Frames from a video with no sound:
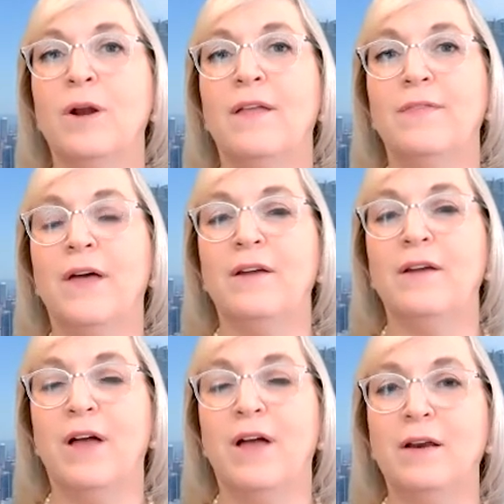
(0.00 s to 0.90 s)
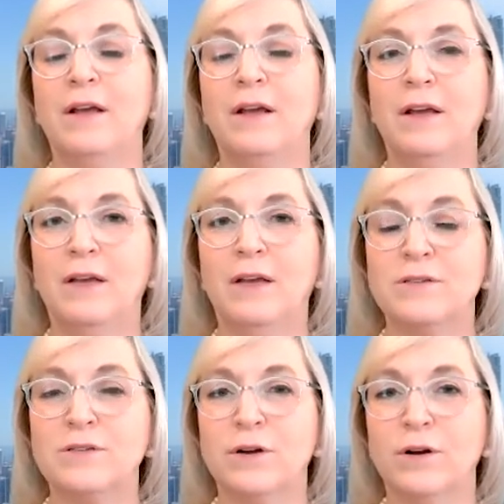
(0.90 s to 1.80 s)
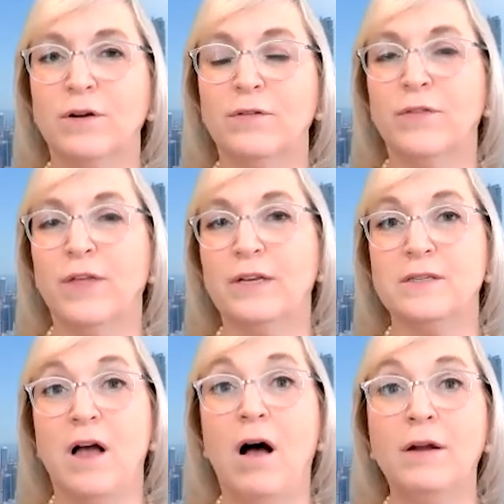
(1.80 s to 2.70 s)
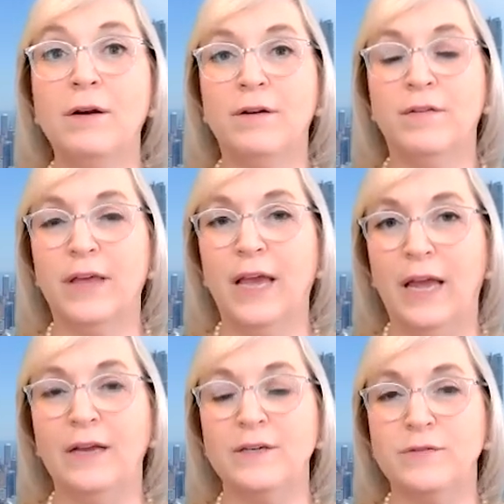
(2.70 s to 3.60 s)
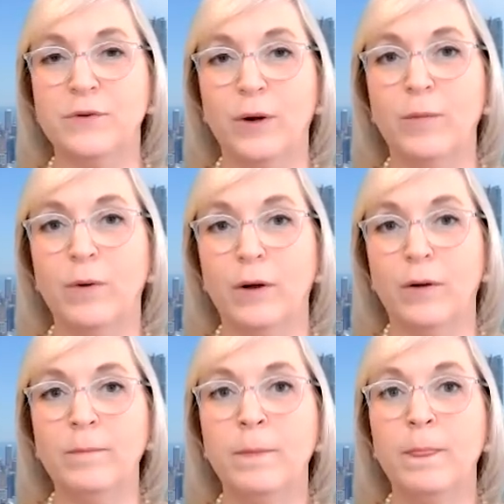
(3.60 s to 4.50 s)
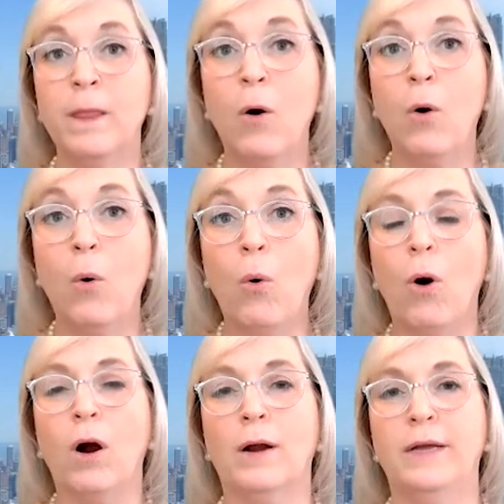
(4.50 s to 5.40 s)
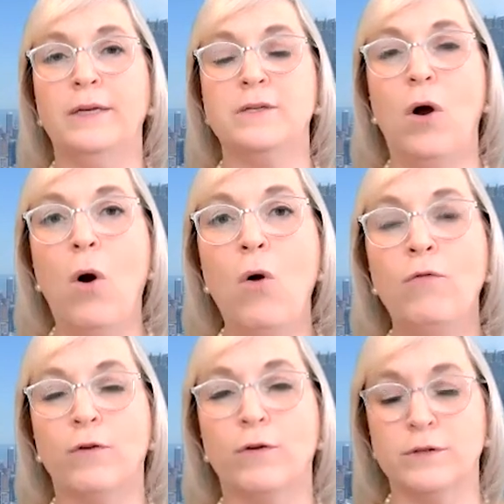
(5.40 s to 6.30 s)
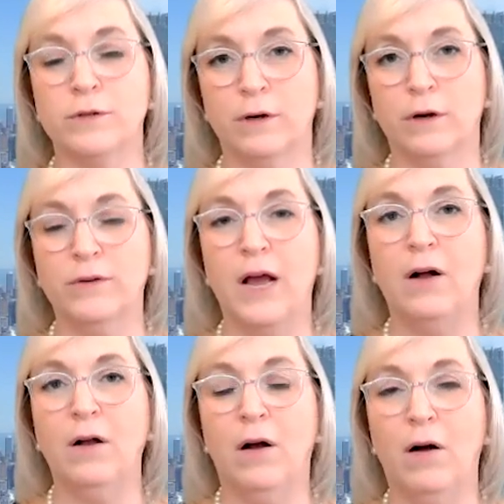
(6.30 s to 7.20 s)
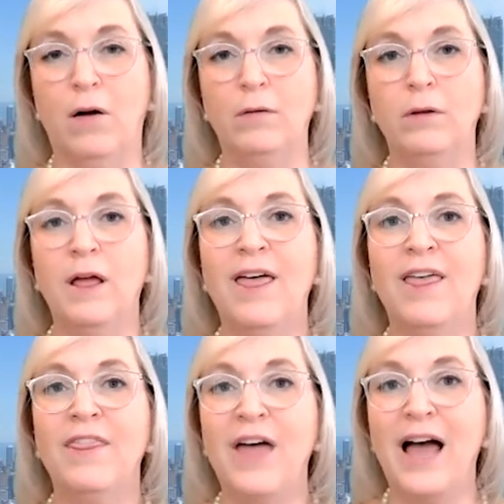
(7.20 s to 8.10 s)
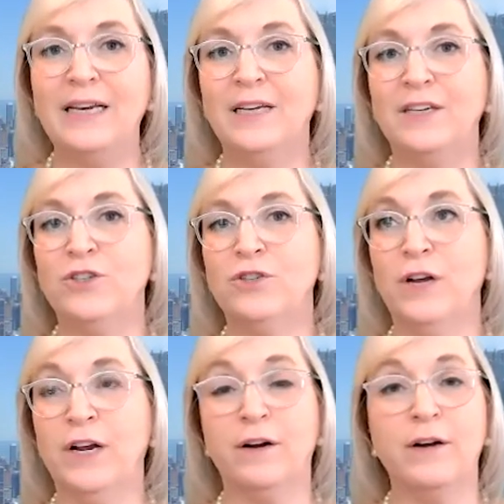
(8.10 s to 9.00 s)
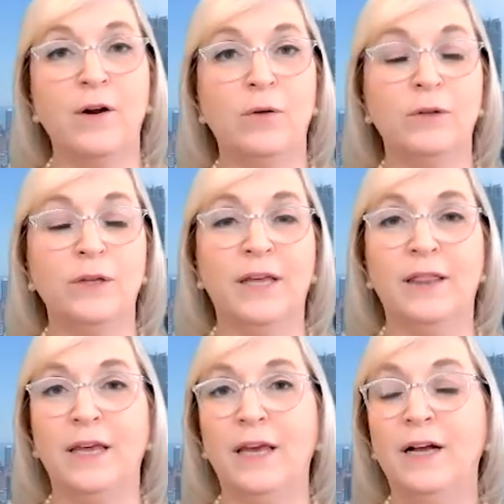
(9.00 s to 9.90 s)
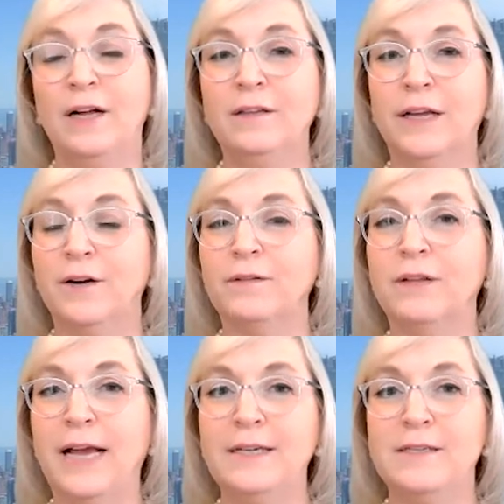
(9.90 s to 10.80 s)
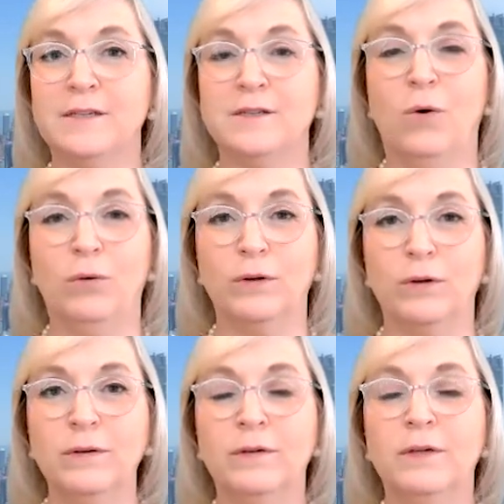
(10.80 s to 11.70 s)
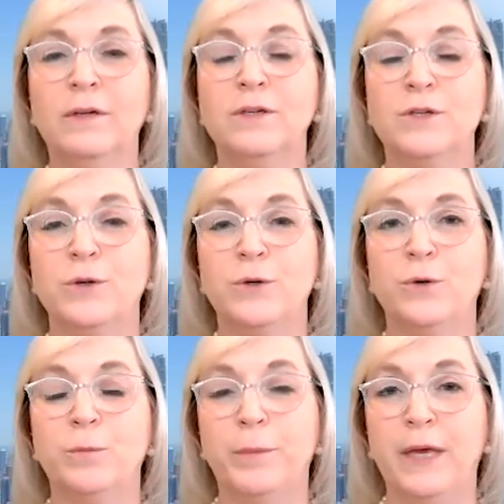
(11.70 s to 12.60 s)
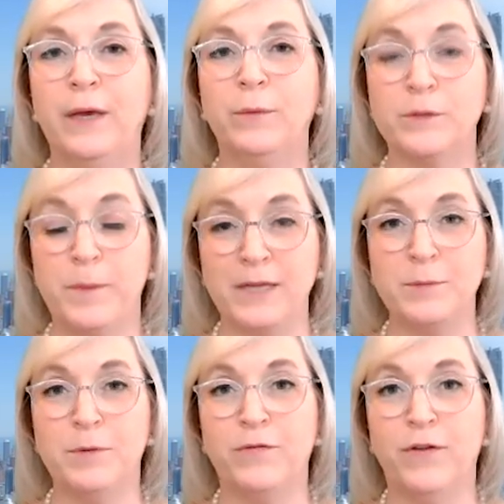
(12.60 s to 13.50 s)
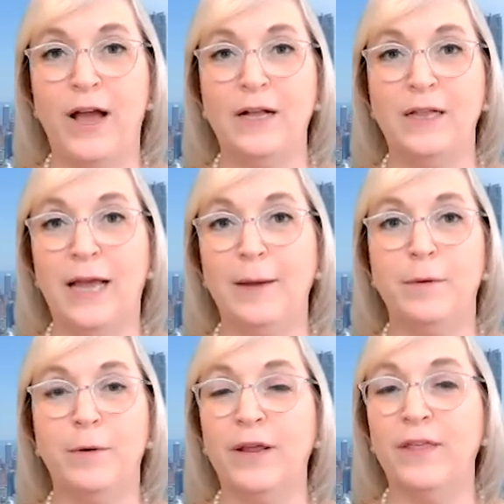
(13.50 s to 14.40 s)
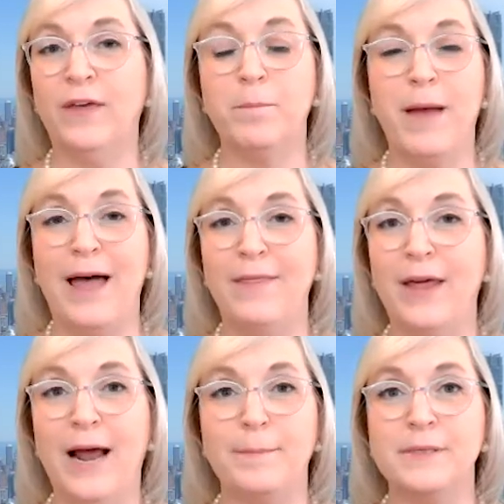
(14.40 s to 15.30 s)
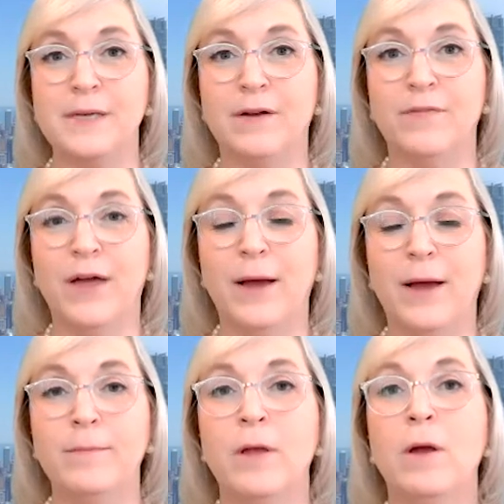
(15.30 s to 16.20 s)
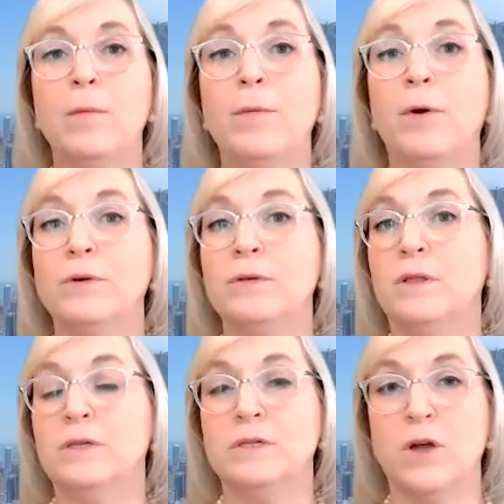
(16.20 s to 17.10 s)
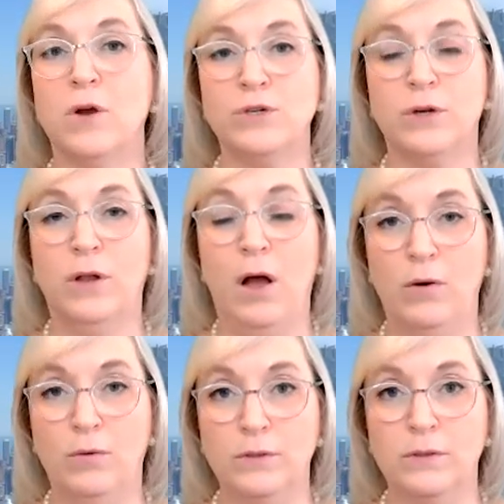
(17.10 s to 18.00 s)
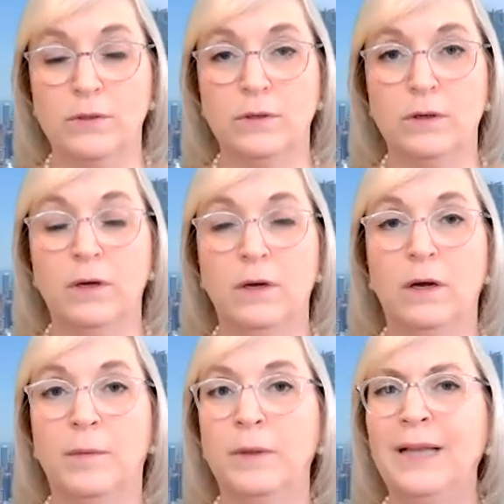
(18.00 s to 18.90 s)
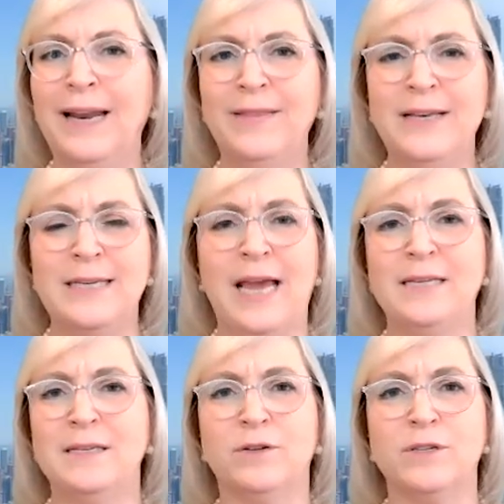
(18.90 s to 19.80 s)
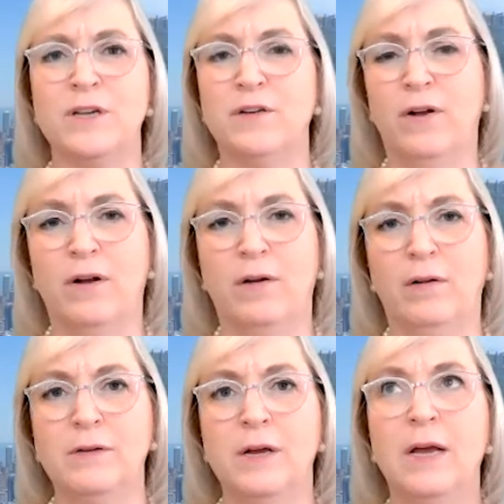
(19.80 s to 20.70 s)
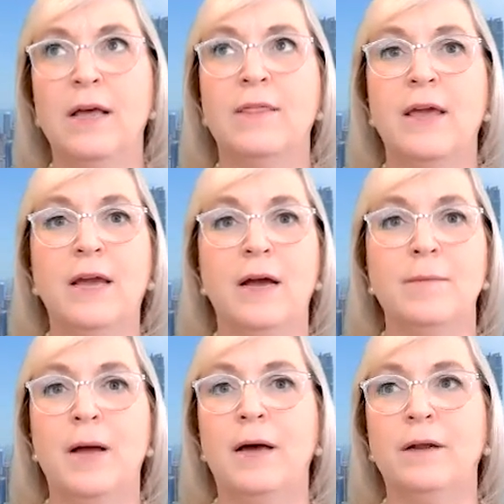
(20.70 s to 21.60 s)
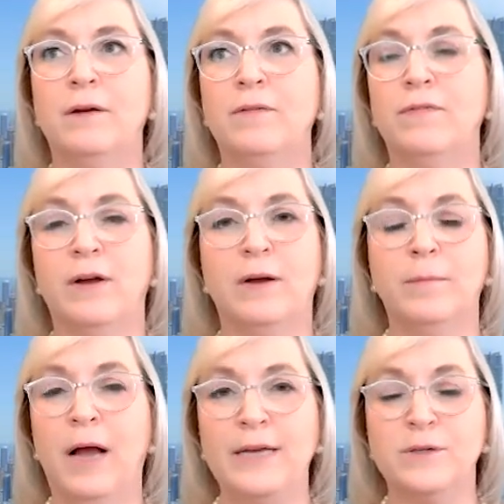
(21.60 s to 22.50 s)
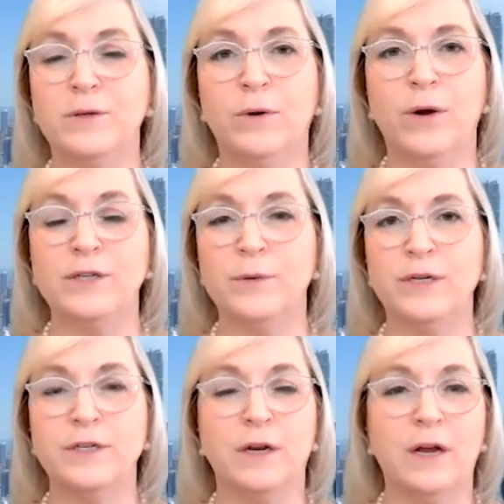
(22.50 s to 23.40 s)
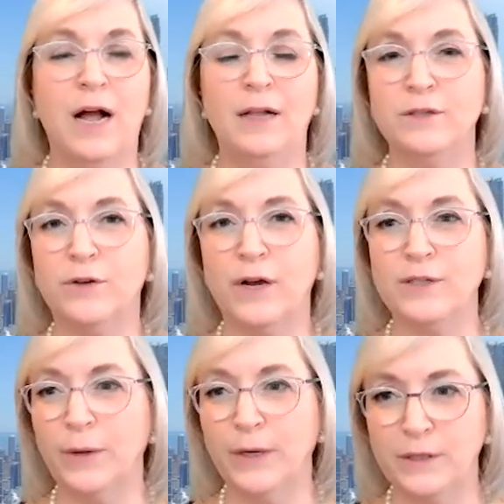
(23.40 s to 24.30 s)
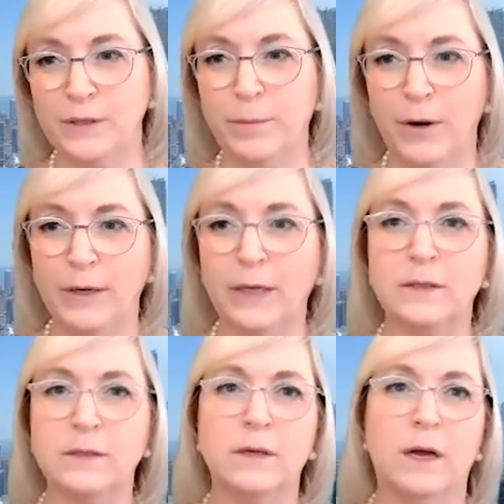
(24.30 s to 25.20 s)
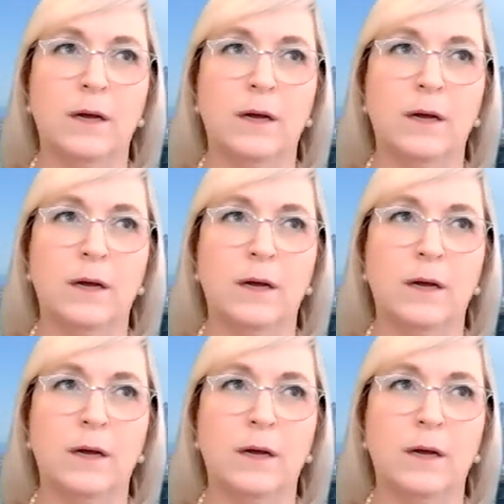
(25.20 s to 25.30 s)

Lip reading: at that event is served that is under the age of 21 or is overserved alcohol. That can trigger not only the liquor license holder to be responsible for that claim or anything bad that happens out of that, but also the social host. A lot of these cases are difficult. They come out of high school graduation, college graduation parties,